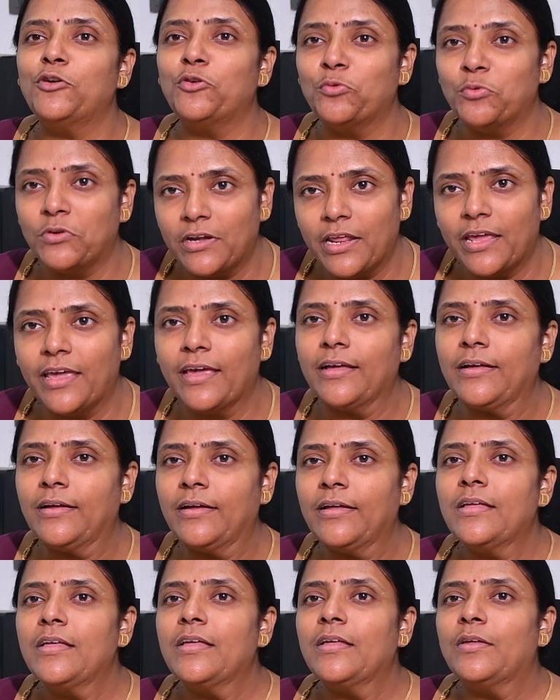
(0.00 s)
to take,
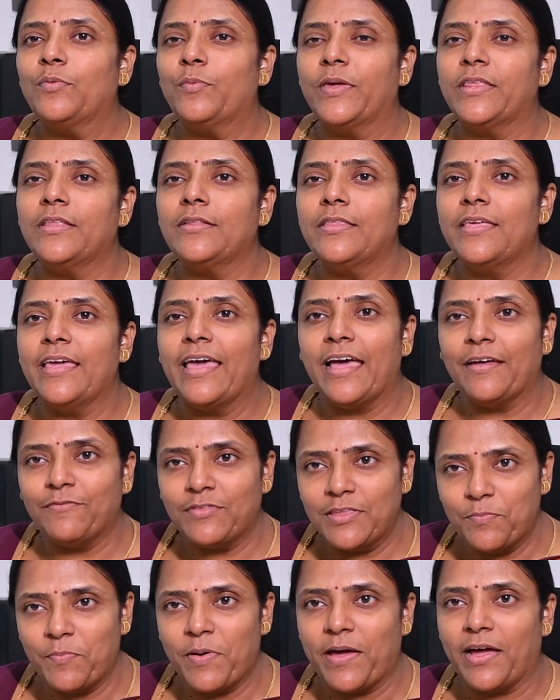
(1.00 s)
whether they have
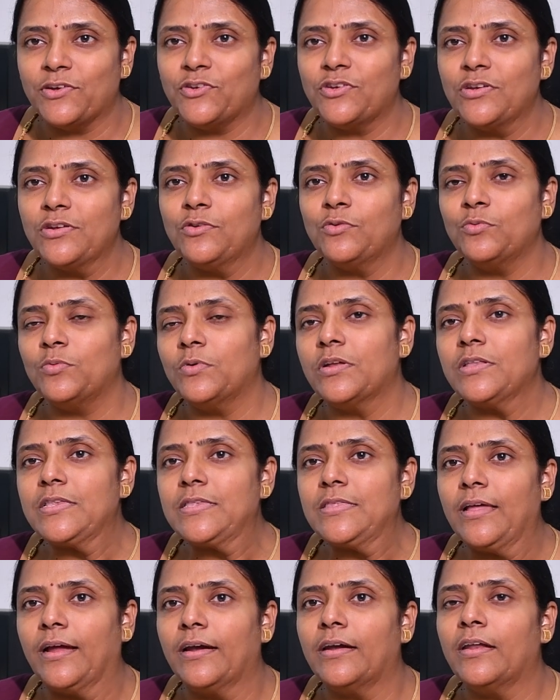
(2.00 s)
the passion
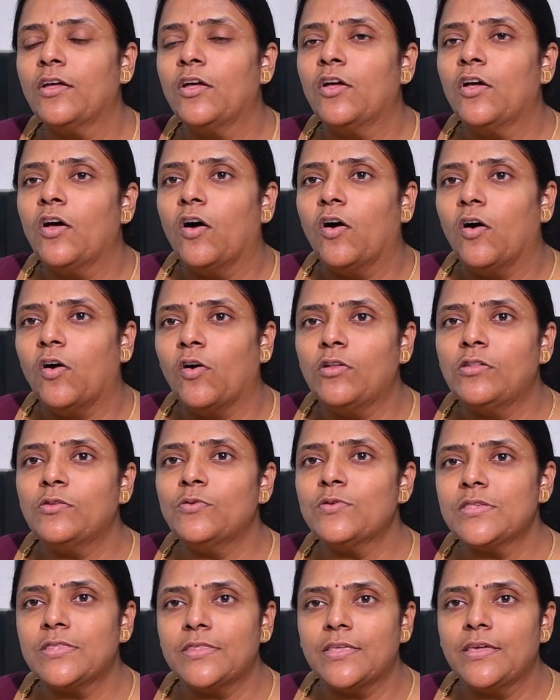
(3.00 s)
towards that. All
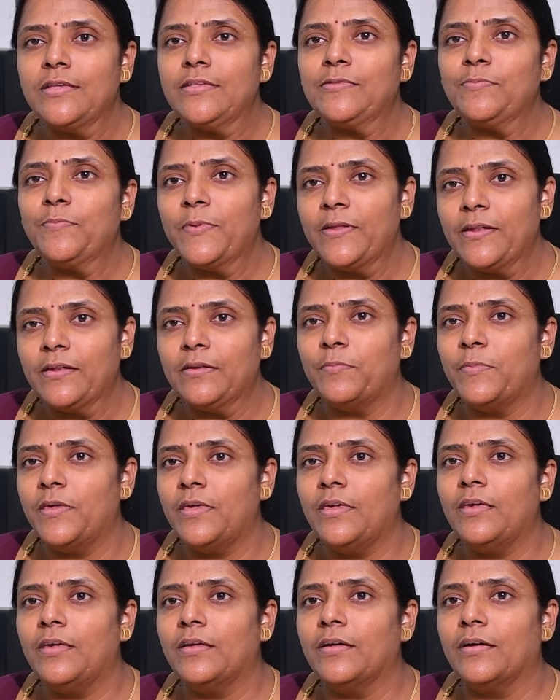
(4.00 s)
those things will
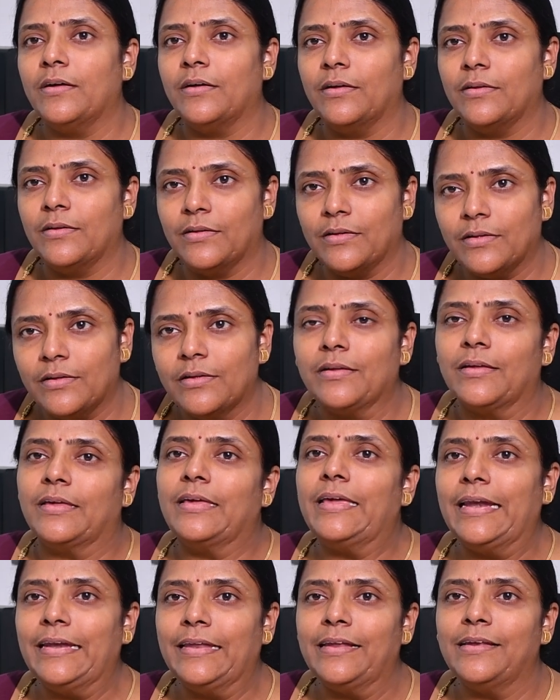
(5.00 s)
be
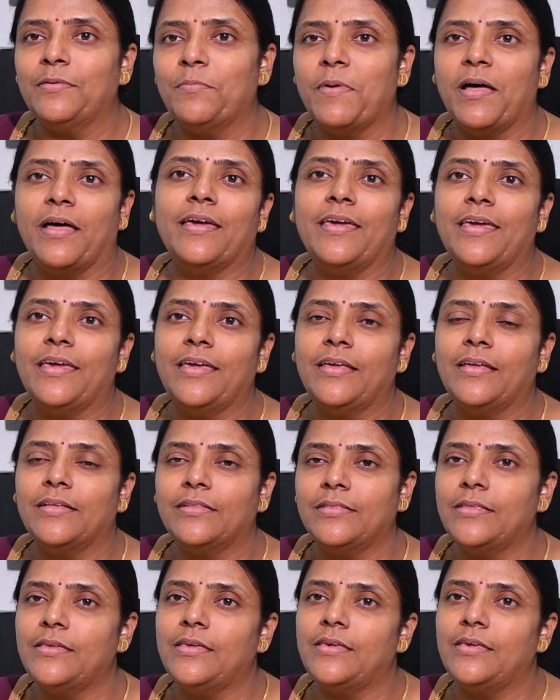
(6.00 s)
kindled by
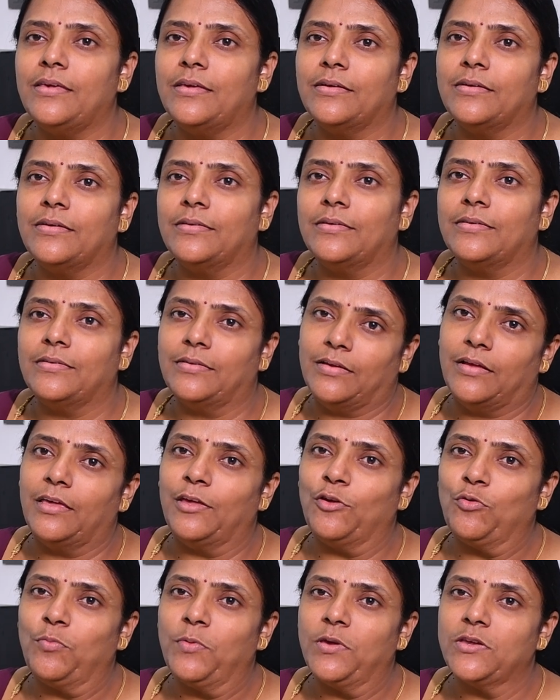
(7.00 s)
the
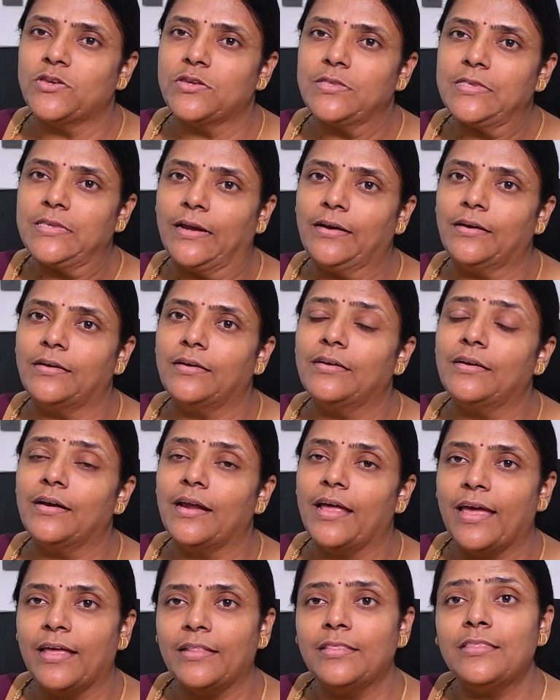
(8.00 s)
incubation center
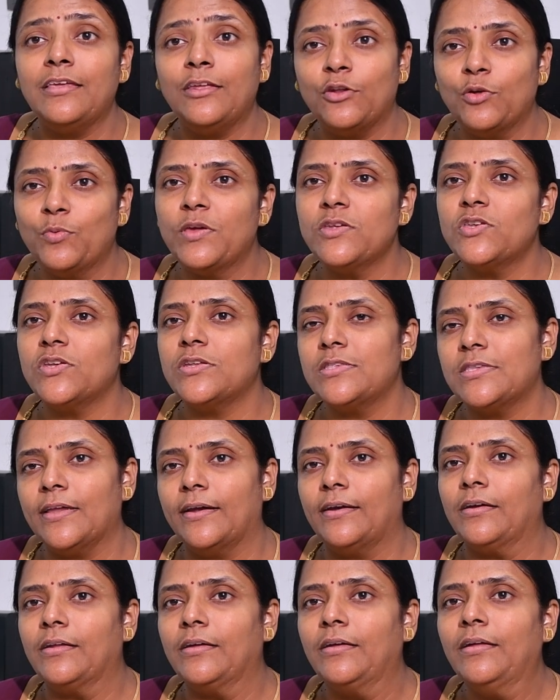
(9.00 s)
and the innovation
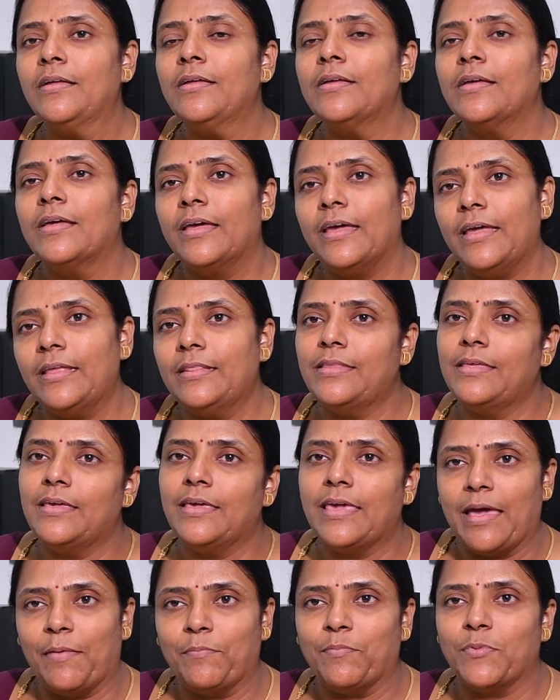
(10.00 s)
center in the
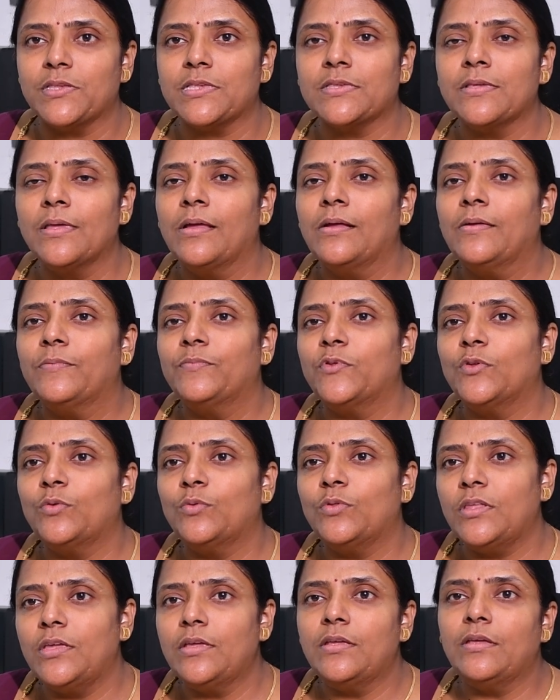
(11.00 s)
campus. So
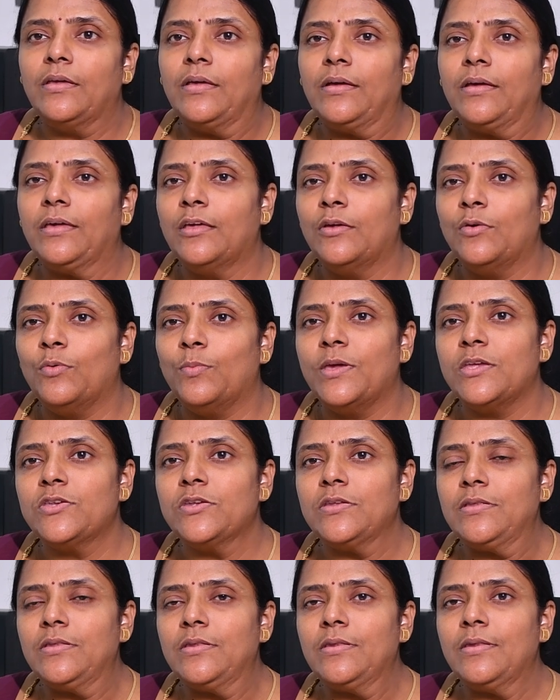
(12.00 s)
the
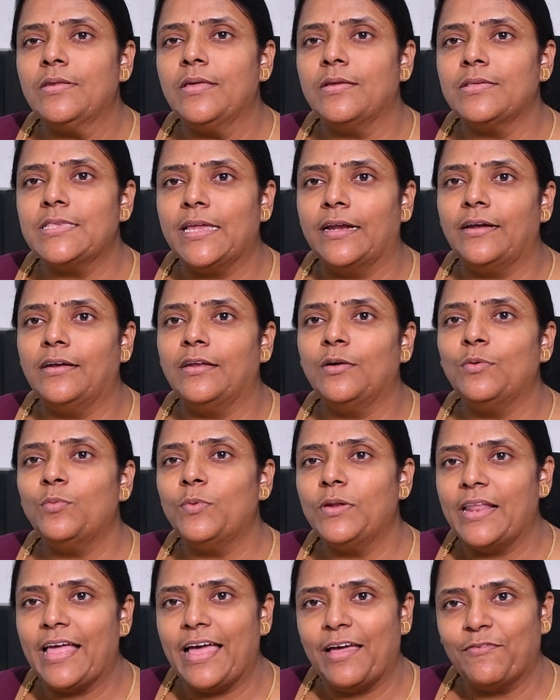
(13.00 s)
incubation center
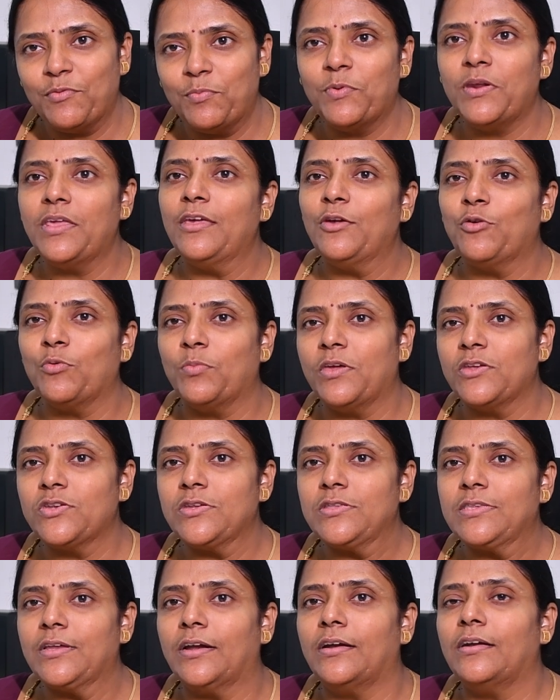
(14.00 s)
will have a
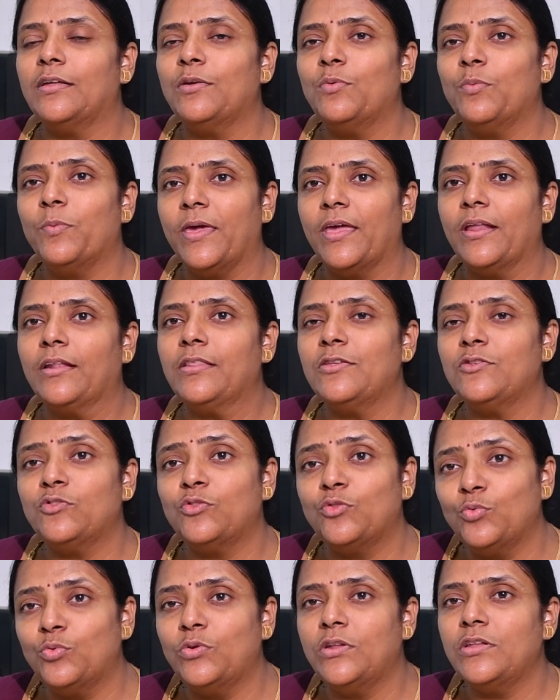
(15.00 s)
pre-incubation center where the
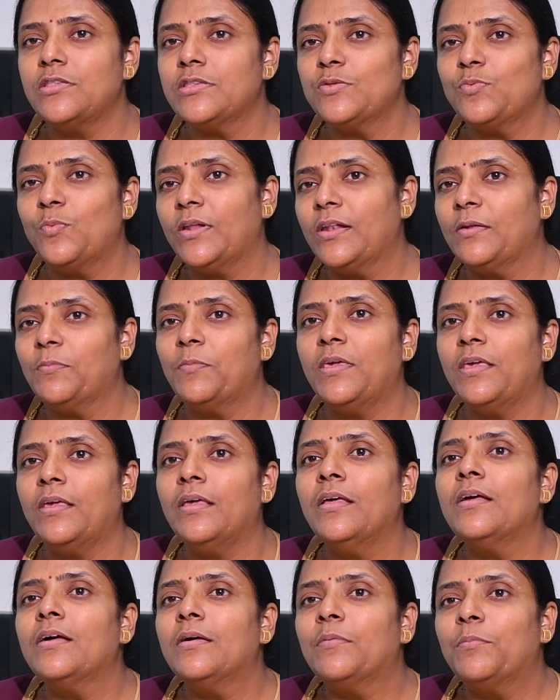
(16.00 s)
students will
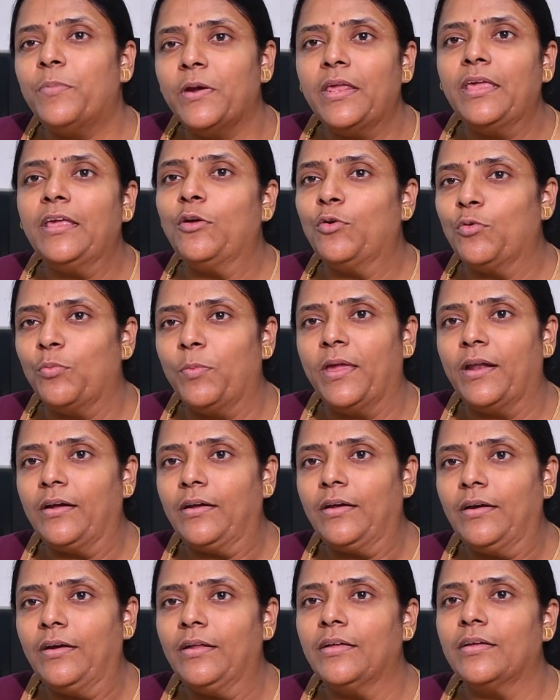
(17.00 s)
be
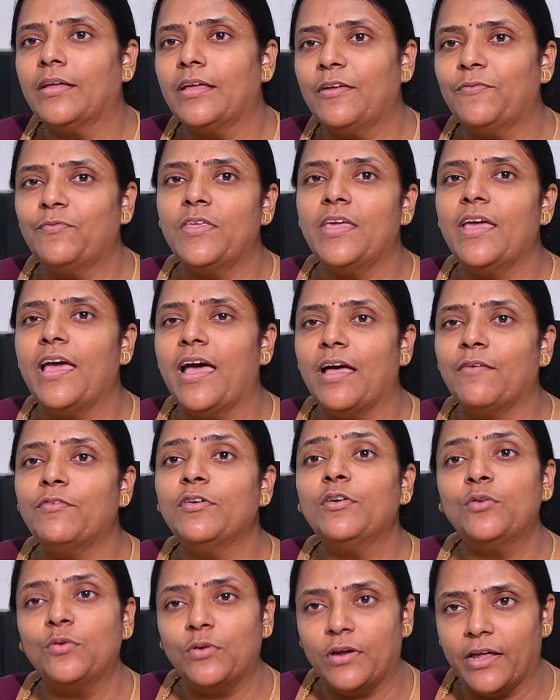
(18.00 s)
pre-incubated if they have a
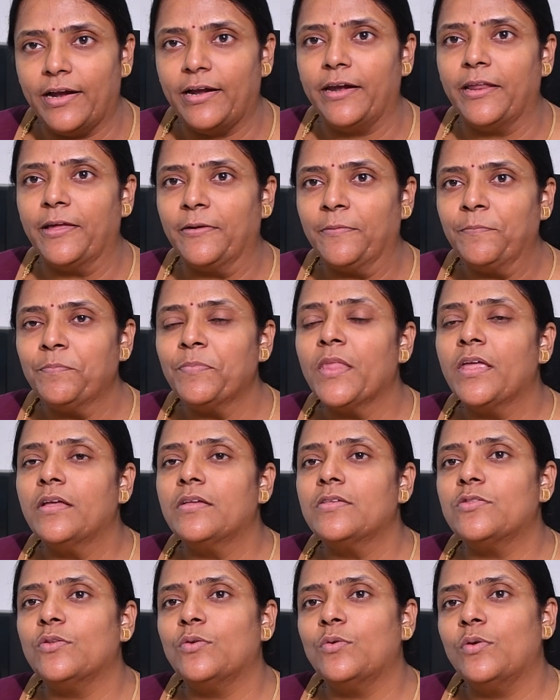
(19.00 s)
good idea.
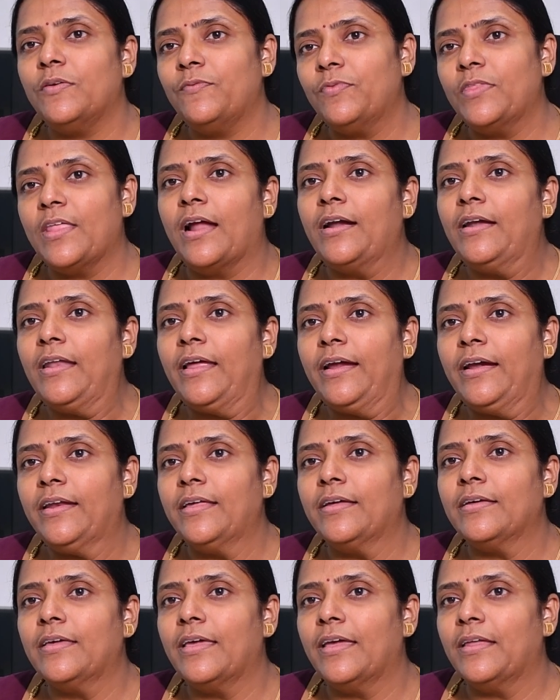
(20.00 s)
So if that
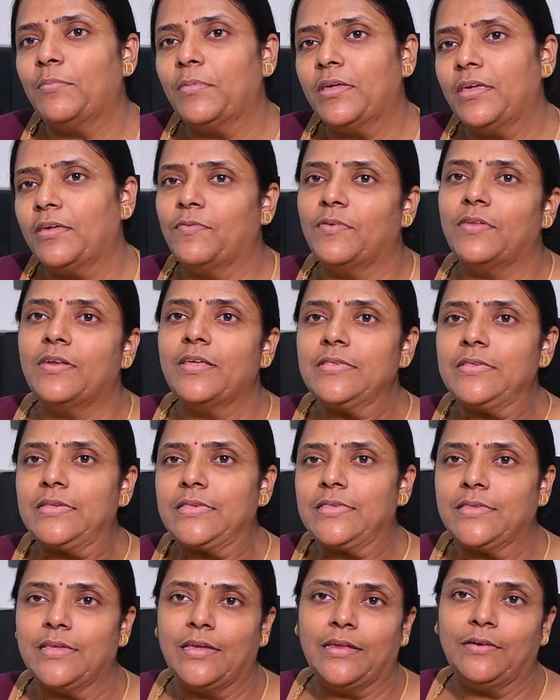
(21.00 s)
idea can be given as a
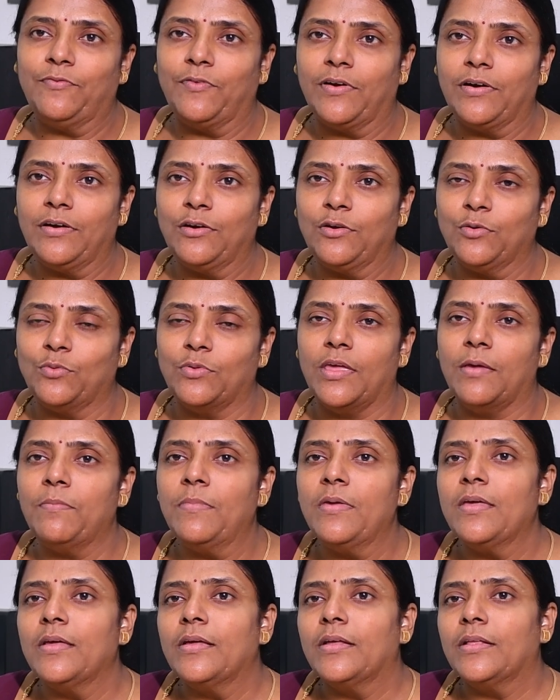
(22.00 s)
seed fund to them